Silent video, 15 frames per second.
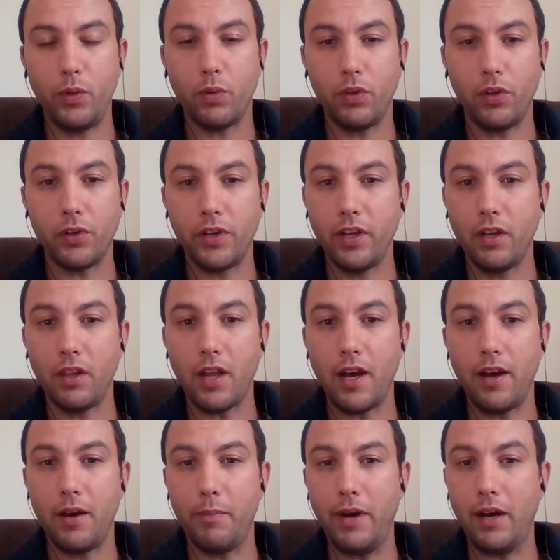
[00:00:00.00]
were learning a lot
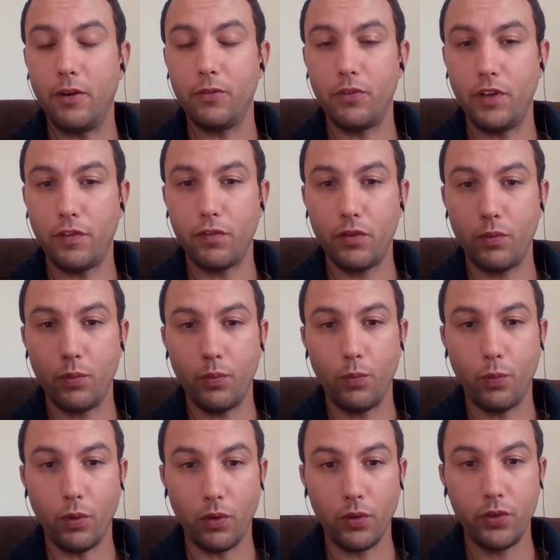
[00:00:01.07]
about different
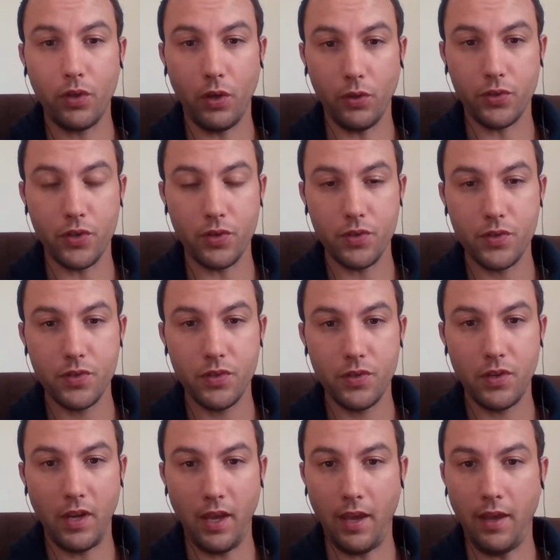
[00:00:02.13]
world cultures,
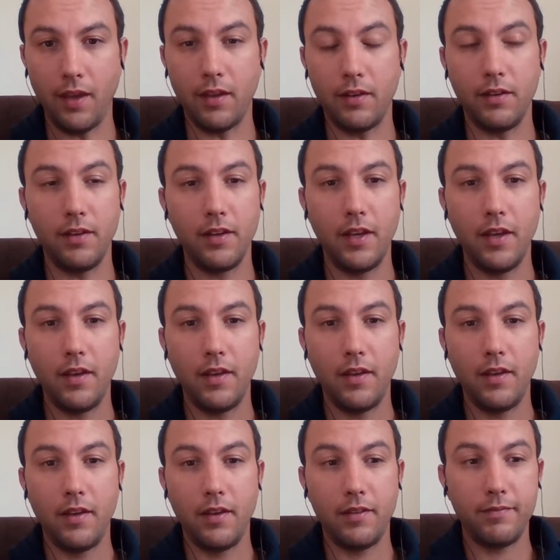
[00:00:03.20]
and
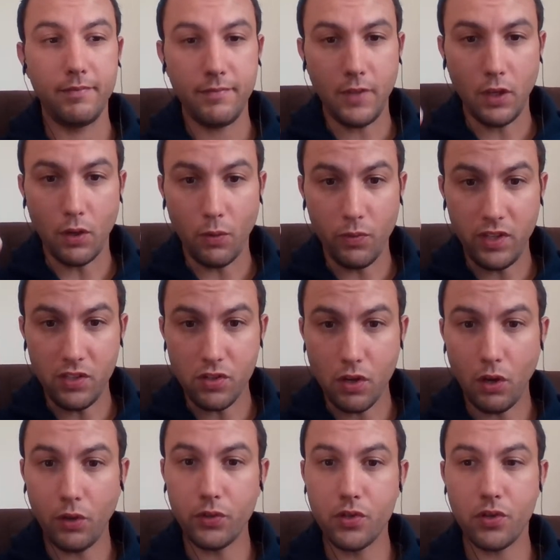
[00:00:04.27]
these
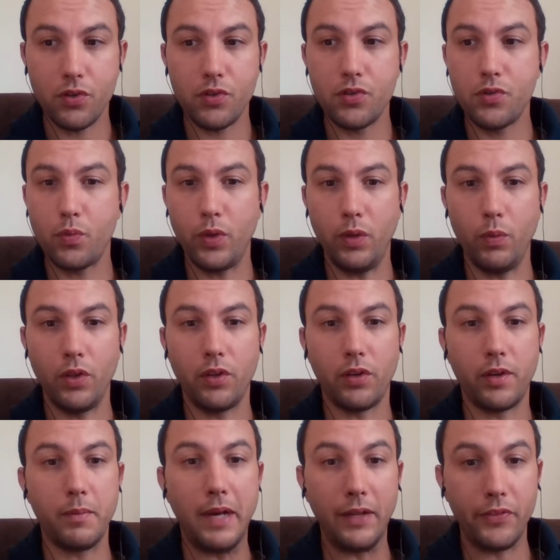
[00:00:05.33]
cultures, we would
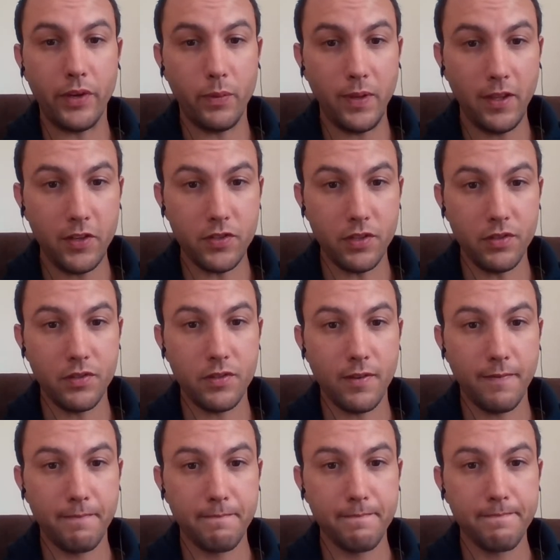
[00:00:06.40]
learn about their religions.
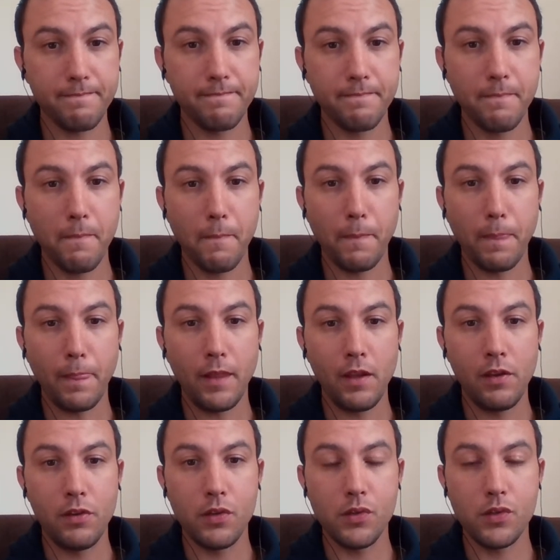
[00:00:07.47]

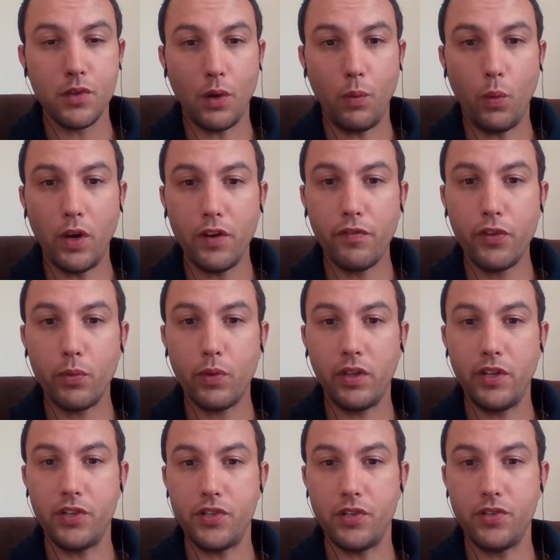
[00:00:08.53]
So one of the
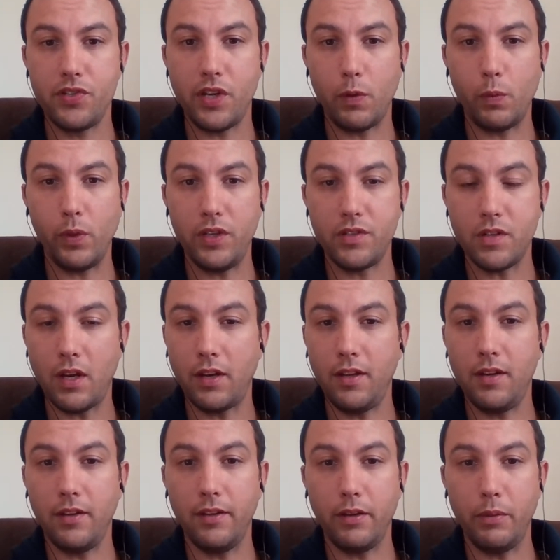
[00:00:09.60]
religions that we studied
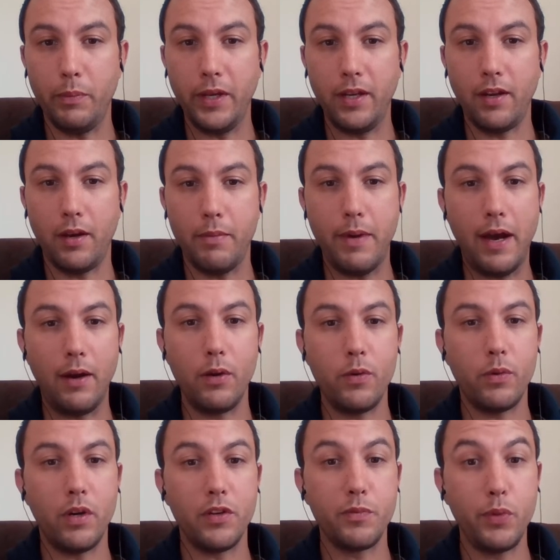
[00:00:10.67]
a little bit about
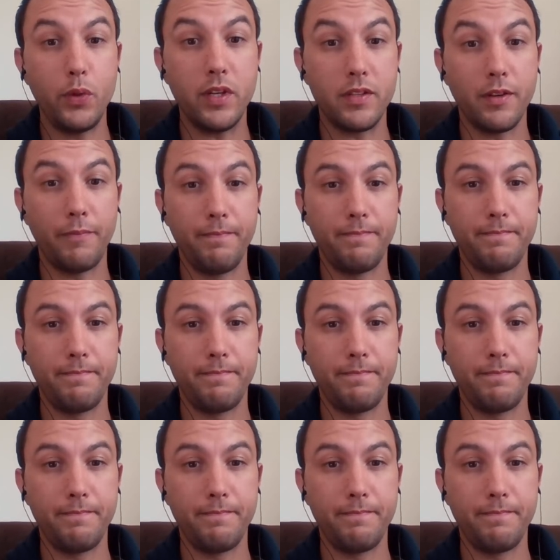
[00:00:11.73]
was Buddhism.